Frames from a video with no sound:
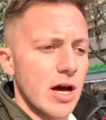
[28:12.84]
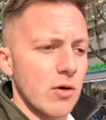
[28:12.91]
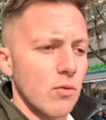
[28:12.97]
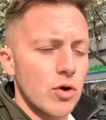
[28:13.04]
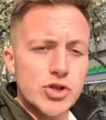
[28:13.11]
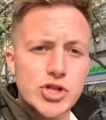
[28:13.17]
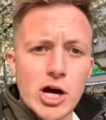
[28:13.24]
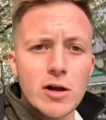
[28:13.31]

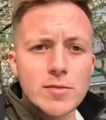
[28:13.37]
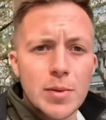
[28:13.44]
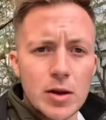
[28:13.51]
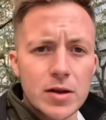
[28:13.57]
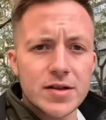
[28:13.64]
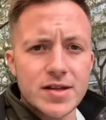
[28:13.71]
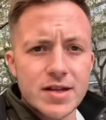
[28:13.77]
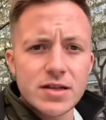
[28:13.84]
one-child
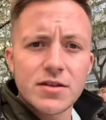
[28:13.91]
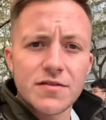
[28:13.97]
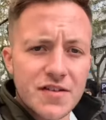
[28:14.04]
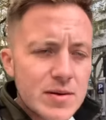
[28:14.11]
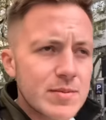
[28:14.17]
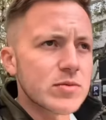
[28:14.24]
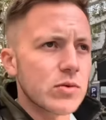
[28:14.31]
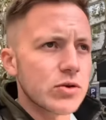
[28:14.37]
policy, the
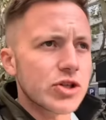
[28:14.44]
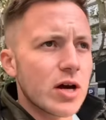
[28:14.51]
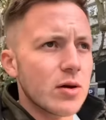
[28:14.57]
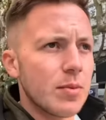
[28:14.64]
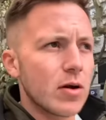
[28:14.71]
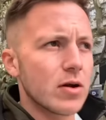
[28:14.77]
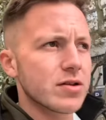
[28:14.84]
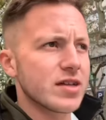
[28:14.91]
famous one-child
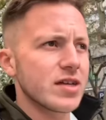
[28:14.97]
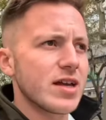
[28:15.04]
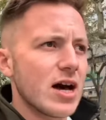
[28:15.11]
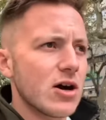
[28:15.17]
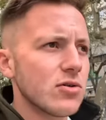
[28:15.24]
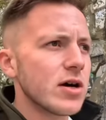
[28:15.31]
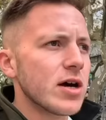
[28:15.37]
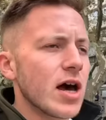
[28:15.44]
policy
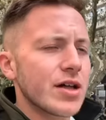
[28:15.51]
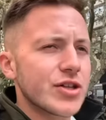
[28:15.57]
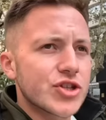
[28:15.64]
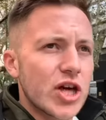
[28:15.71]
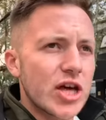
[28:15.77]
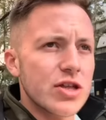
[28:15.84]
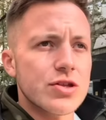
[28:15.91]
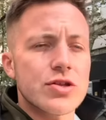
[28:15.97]
now, has
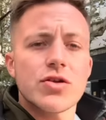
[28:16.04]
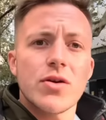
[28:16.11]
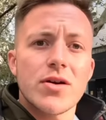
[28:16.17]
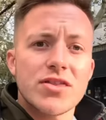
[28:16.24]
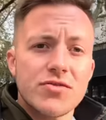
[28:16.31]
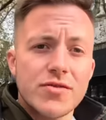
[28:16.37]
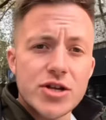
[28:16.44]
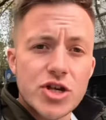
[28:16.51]
changed to a
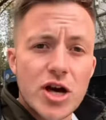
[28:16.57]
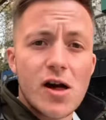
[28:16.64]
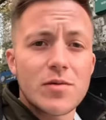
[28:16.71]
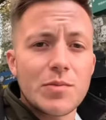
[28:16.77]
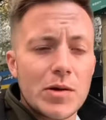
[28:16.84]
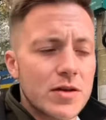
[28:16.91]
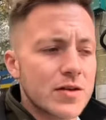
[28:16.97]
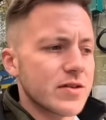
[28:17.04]

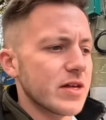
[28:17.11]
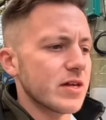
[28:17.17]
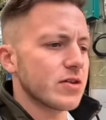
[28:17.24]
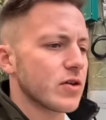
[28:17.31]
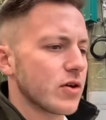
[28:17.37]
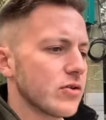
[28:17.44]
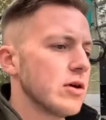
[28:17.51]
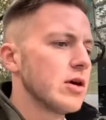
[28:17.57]
three-child policy.
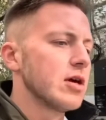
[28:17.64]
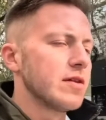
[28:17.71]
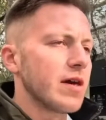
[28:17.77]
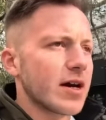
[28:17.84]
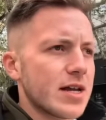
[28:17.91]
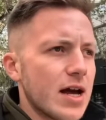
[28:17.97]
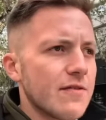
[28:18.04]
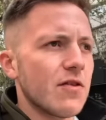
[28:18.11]
So they
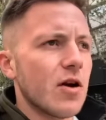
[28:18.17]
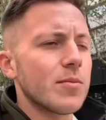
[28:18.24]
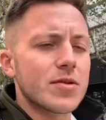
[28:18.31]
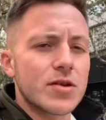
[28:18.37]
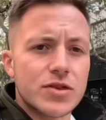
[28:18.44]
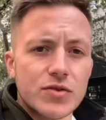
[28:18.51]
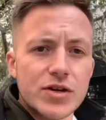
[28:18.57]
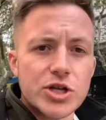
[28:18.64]
can have up
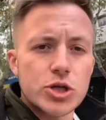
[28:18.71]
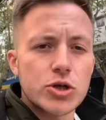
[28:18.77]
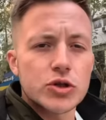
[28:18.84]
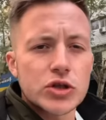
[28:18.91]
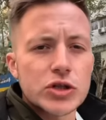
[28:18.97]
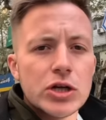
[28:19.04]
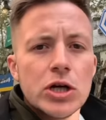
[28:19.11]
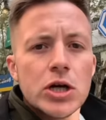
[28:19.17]
to three
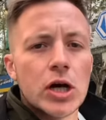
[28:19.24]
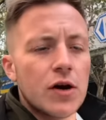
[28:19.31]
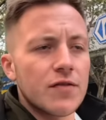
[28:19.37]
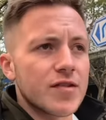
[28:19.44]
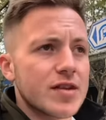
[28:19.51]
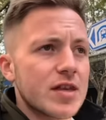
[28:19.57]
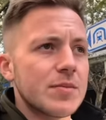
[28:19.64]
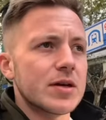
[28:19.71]
children,
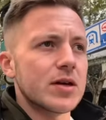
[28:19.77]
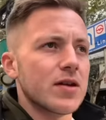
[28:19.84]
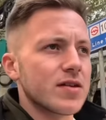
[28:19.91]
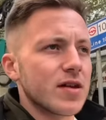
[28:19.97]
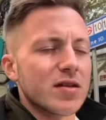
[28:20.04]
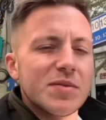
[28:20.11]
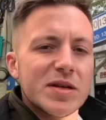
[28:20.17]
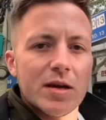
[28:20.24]
obviously because
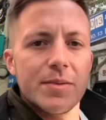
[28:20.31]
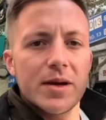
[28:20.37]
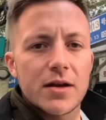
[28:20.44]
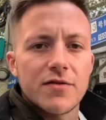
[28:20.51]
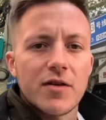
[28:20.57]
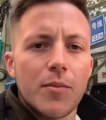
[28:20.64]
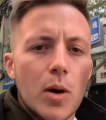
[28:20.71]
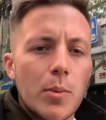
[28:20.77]
there's been a bit
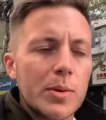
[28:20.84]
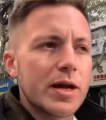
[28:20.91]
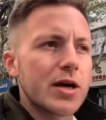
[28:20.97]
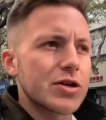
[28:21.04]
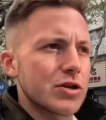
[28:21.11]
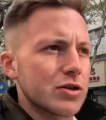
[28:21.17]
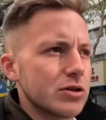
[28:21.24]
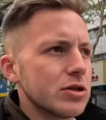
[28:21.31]
of a
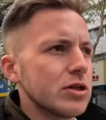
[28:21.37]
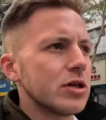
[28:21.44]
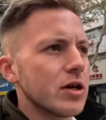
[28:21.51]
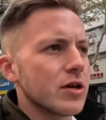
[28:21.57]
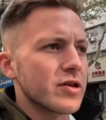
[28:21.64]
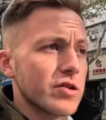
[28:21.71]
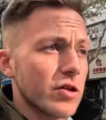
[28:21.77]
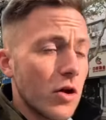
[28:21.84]
population
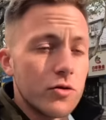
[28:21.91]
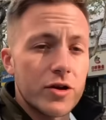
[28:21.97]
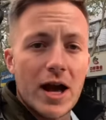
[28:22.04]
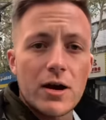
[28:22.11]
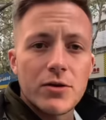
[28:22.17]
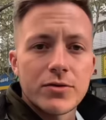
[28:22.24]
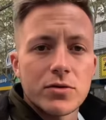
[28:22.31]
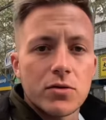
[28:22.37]

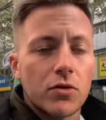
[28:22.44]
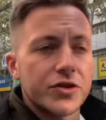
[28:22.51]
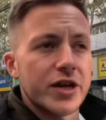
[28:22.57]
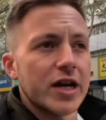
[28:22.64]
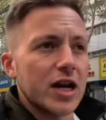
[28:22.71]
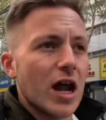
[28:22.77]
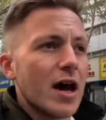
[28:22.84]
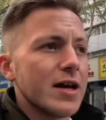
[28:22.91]
slowdown or
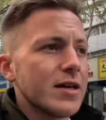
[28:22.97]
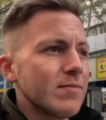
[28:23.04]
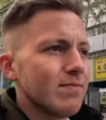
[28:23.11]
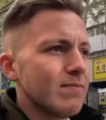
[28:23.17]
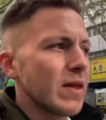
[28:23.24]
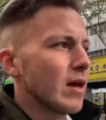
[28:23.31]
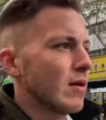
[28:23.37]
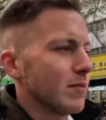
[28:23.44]
decline,
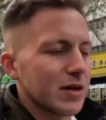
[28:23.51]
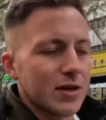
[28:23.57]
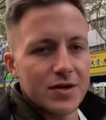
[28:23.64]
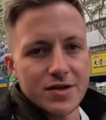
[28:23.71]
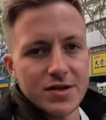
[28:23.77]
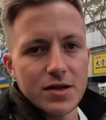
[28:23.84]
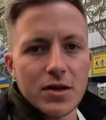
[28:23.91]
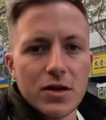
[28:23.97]

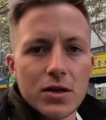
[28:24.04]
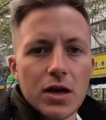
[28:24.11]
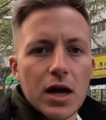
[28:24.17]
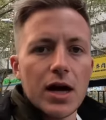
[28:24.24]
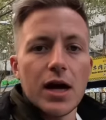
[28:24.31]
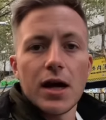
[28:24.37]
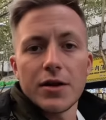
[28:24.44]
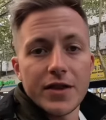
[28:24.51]
because
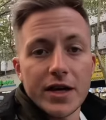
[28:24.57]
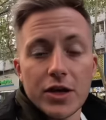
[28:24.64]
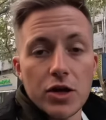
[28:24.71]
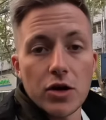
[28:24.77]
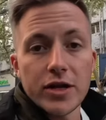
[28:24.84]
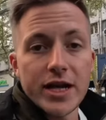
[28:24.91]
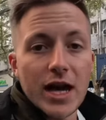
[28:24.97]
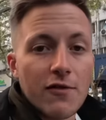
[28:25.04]
they could
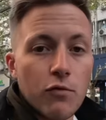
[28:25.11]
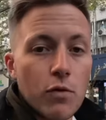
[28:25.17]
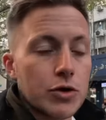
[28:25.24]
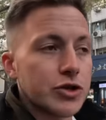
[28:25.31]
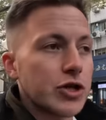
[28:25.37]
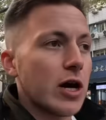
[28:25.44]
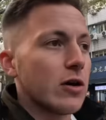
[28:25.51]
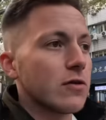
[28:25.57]
only have one
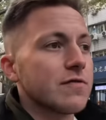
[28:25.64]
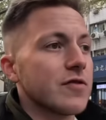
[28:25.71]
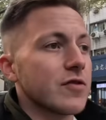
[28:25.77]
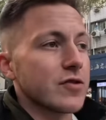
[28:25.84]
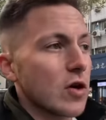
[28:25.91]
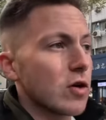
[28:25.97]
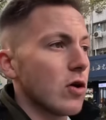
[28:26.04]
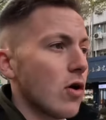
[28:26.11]
child for
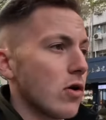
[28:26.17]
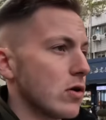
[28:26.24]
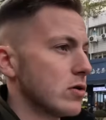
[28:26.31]
so long.